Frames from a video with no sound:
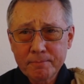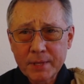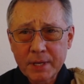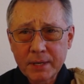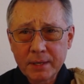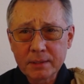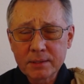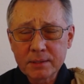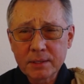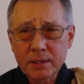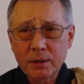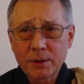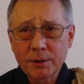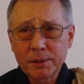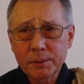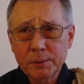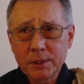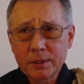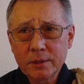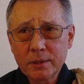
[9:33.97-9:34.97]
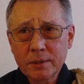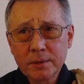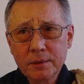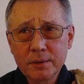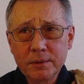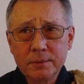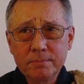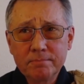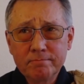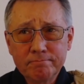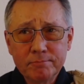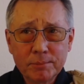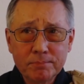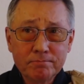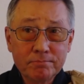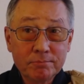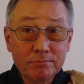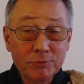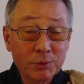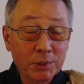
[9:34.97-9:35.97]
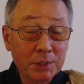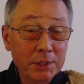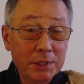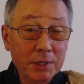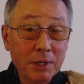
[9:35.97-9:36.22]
That's really